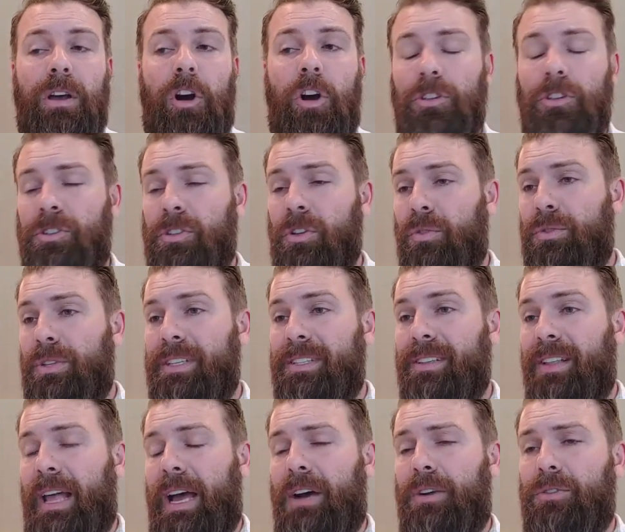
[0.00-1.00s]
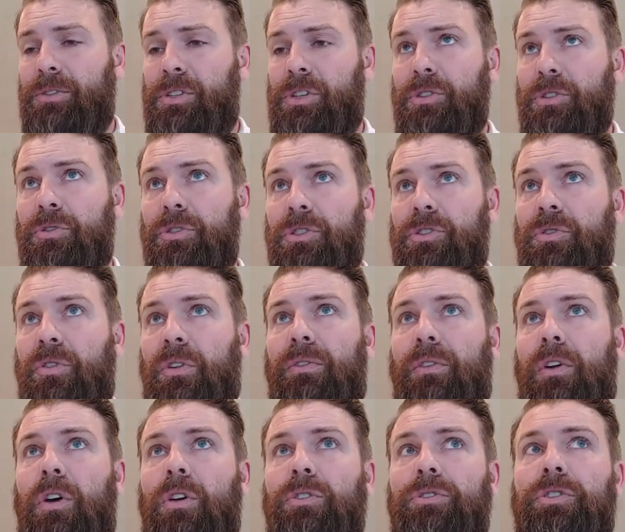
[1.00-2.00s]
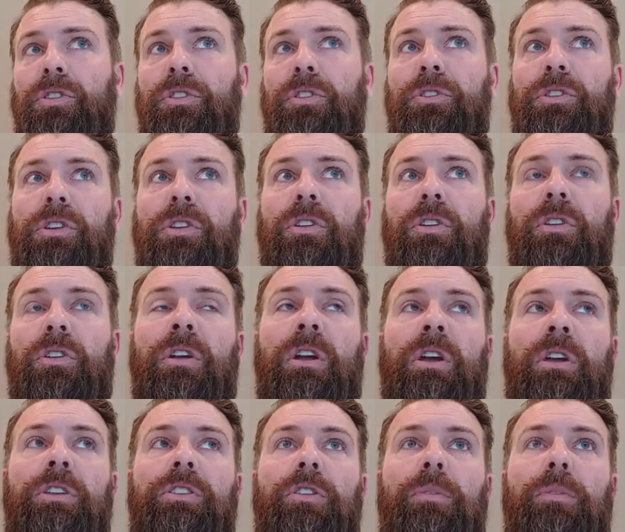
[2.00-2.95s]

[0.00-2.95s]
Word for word: also this allows you to sort of alter your